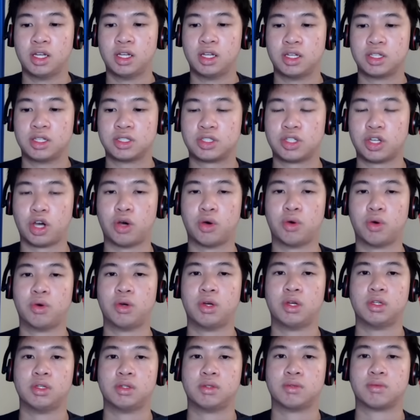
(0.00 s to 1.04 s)
So
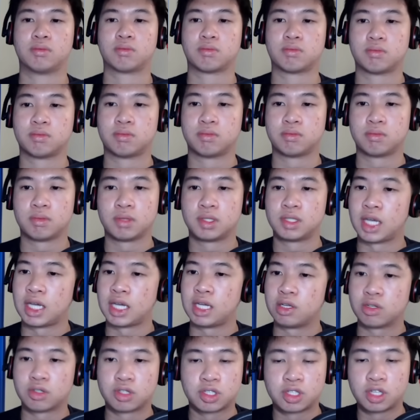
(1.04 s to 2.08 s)
say
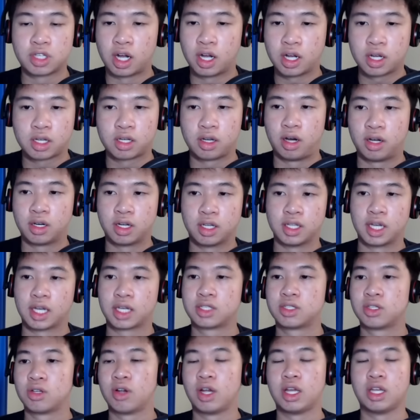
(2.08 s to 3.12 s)
you're stuck on
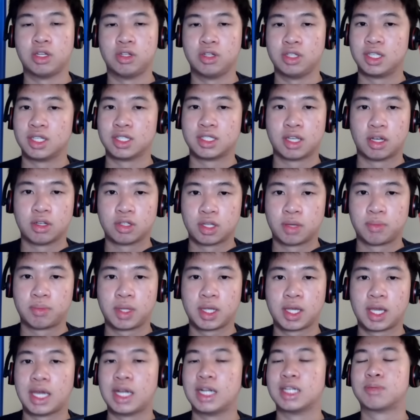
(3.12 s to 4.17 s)
Elixir and you need to sell
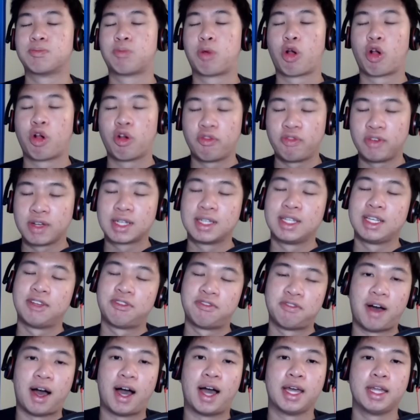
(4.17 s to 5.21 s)
something, it is perfectly
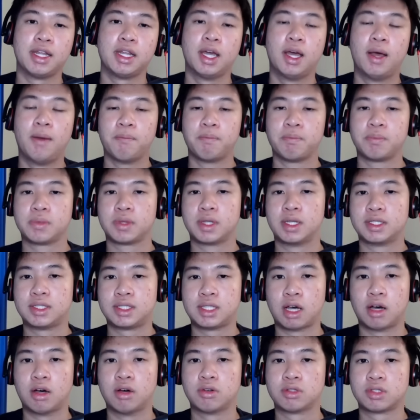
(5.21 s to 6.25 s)
fine to
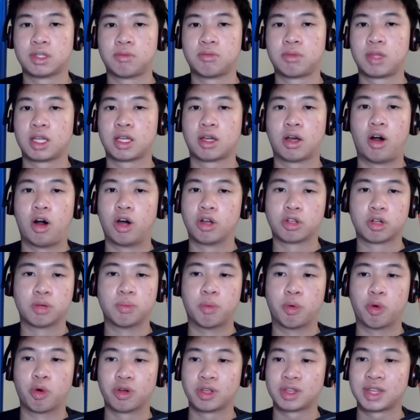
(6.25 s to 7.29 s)
sell something on your
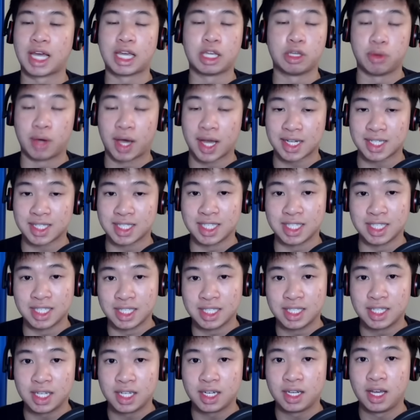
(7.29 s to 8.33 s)
board that you actually
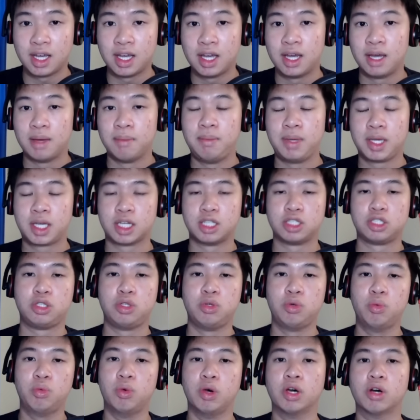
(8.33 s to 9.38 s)
needed, because
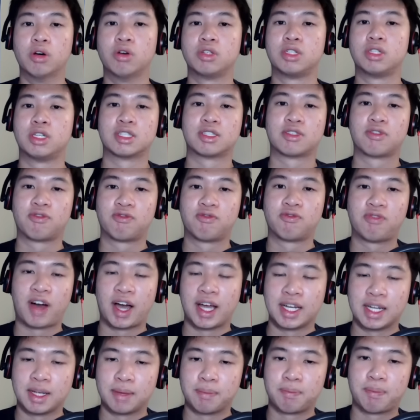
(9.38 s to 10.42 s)
you will just
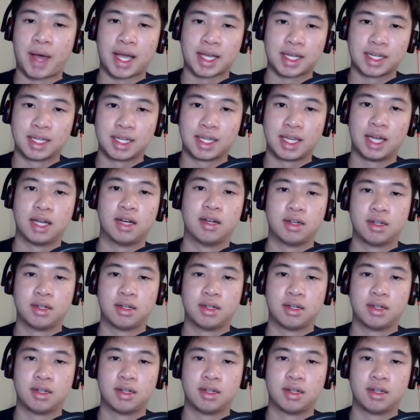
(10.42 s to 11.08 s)
find it back again.